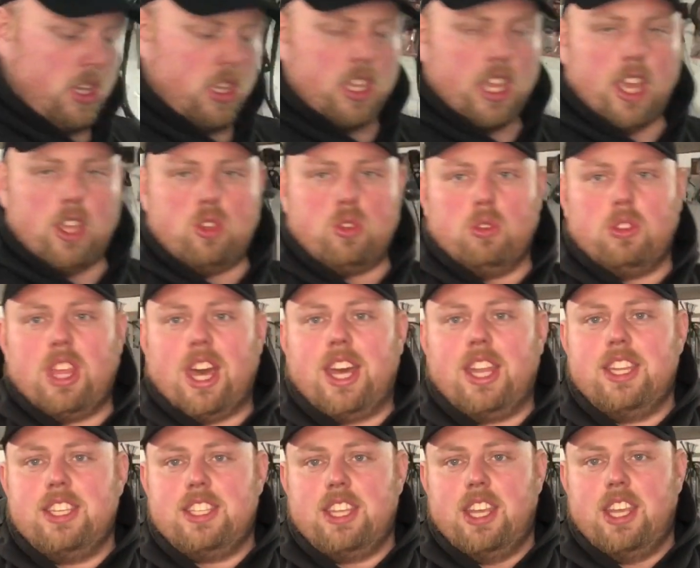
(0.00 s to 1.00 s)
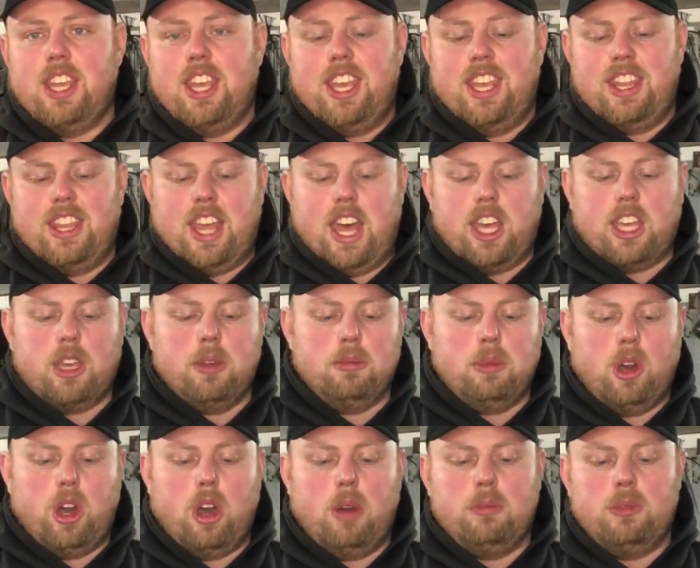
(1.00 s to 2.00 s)
Okay, so that is it in that
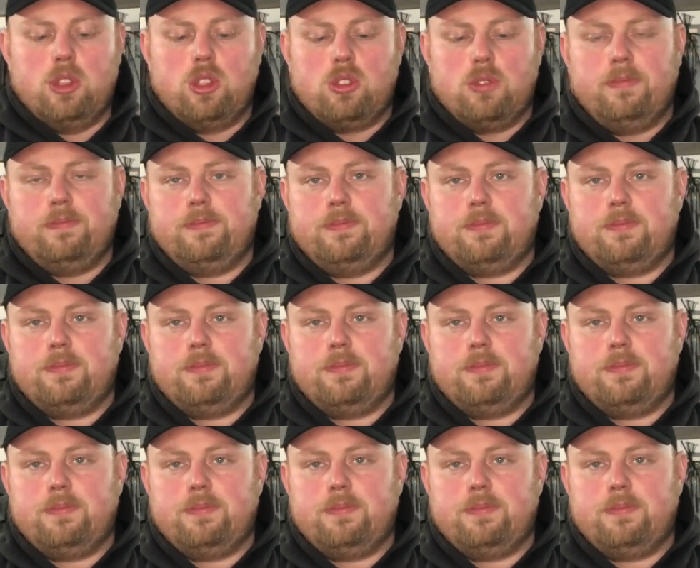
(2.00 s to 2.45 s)
compartment.